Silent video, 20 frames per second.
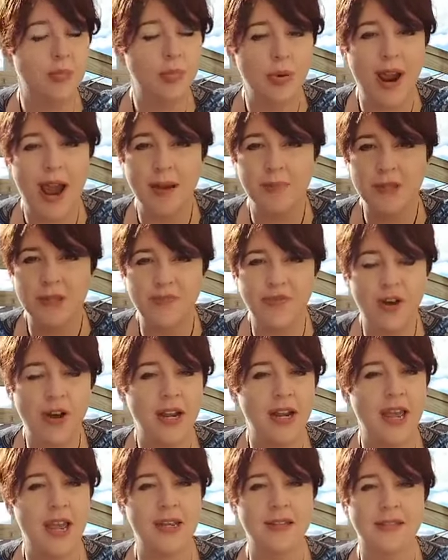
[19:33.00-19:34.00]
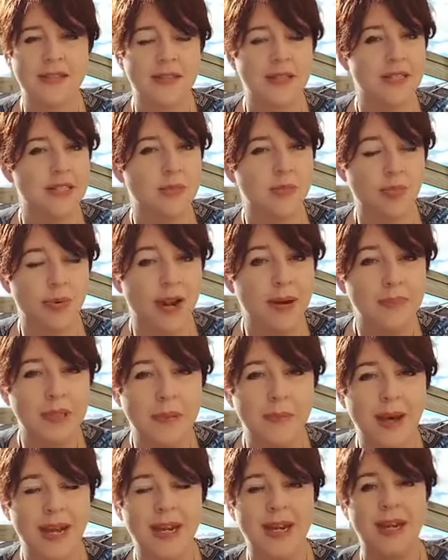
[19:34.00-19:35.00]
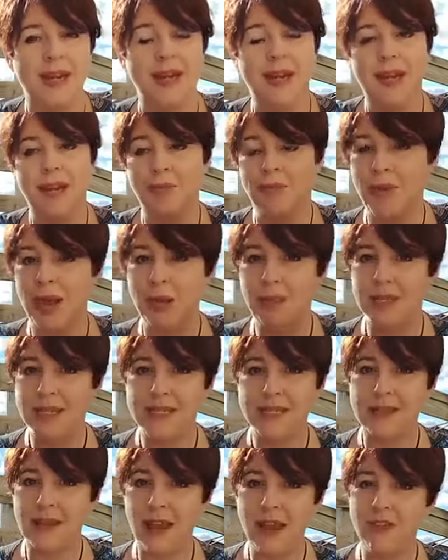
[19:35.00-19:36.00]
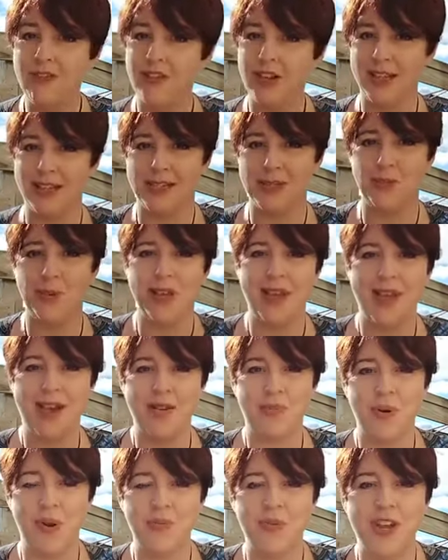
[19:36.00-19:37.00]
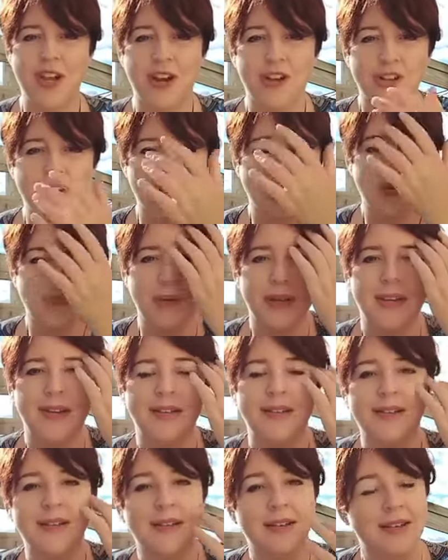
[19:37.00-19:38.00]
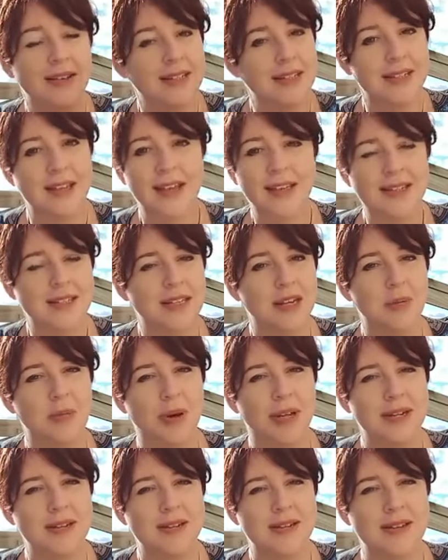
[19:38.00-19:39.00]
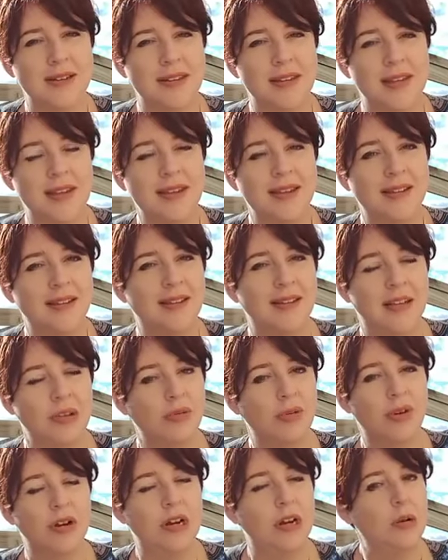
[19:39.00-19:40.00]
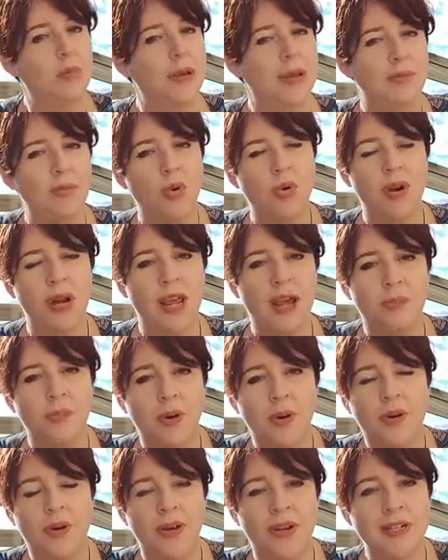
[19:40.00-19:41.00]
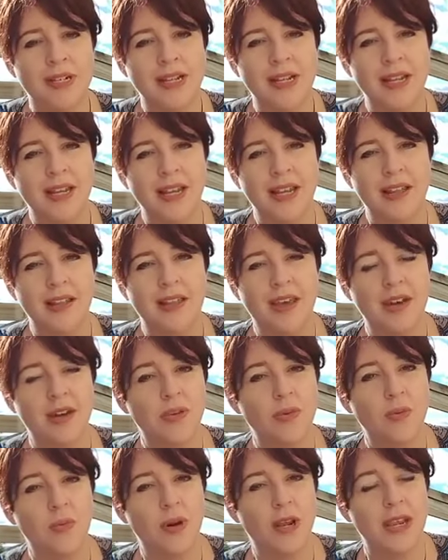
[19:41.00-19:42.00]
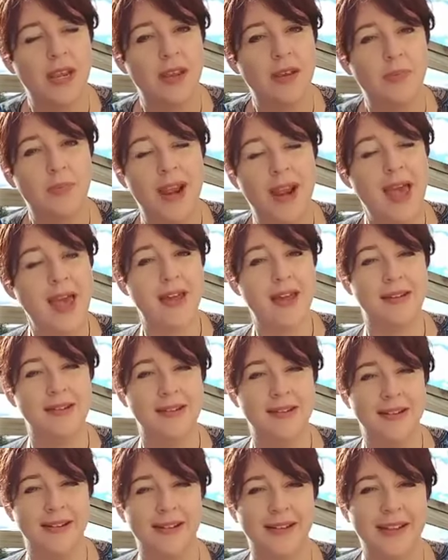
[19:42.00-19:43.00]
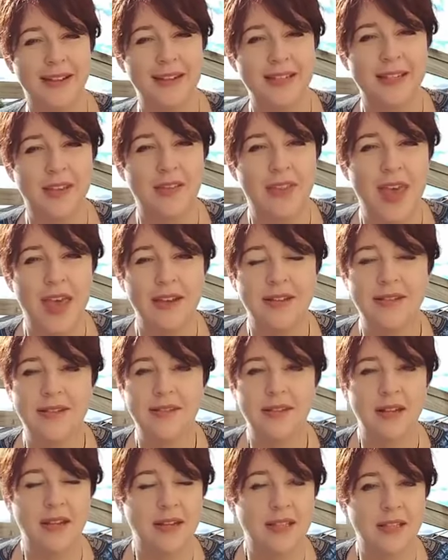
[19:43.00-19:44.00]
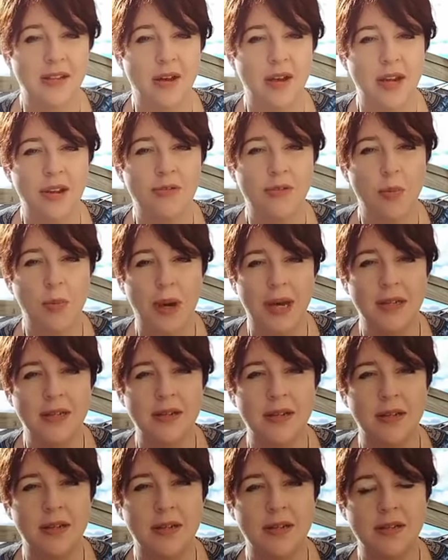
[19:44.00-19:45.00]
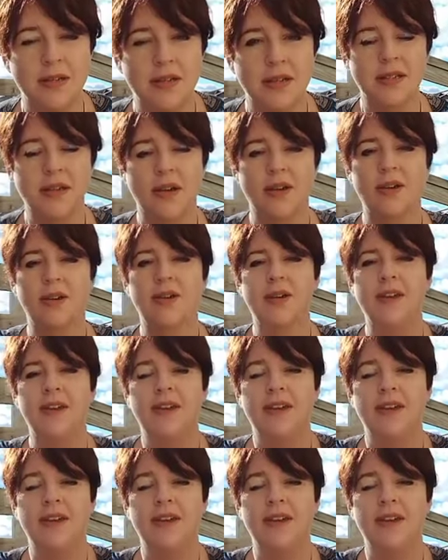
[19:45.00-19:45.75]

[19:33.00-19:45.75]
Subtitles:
perhaps finances, perhaps money, maybe savings we get when we go shopping, because that's an abundant thing. We've got a little bit more in our pocket than we planned. So that's a sign of abundance. So